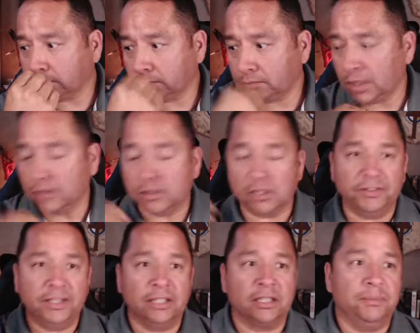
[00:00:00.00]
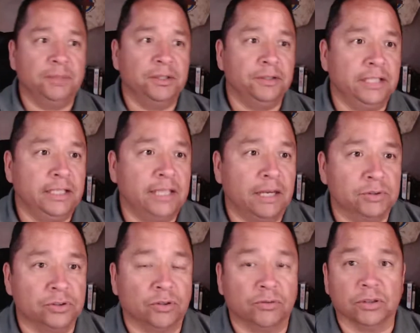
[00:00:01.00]
the community that was
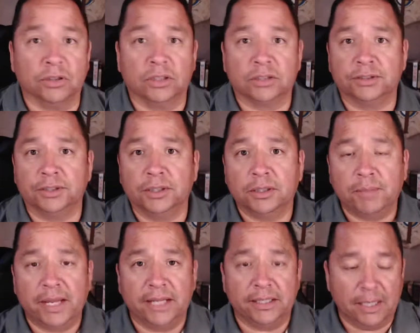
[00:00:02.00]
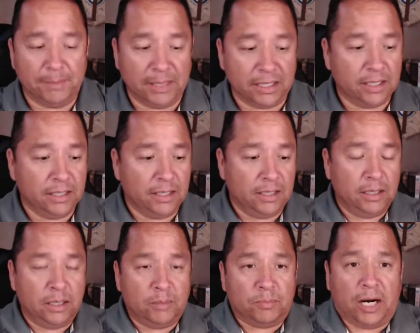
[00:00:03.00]
overlooked during the pandemic.
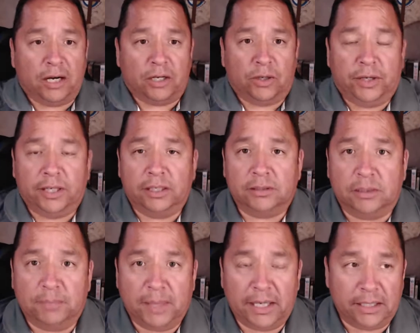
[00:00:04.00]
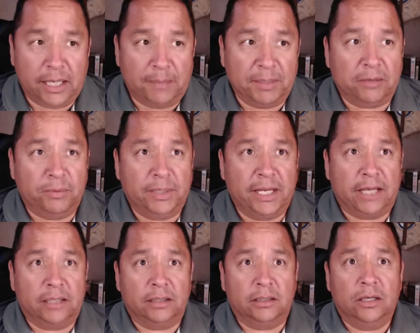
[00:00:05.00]
Prior to going into the pandemic, we
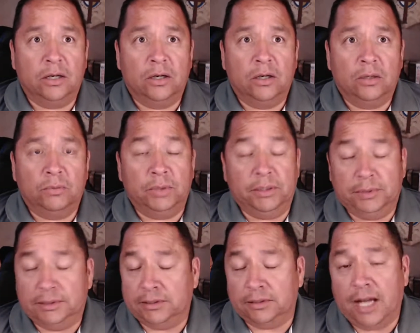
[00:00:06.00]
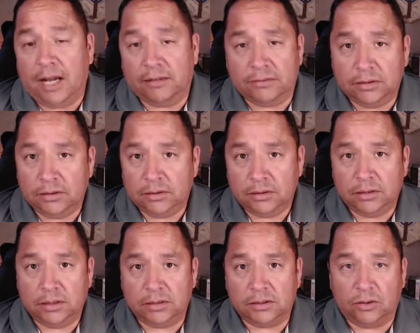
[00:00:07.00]
still have.
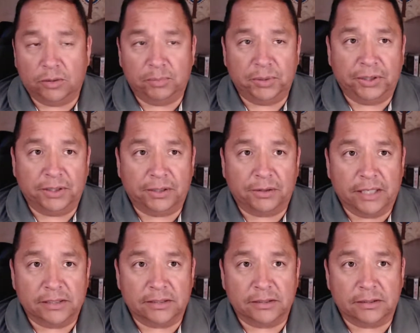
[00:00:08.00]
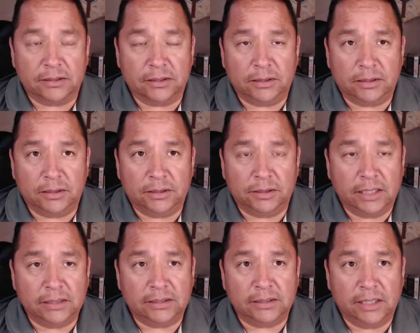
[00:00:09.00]
It's an opioid crisis in the
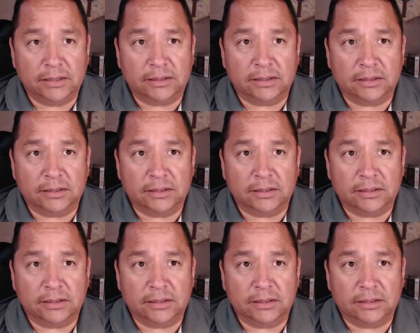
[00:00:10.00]
United States, and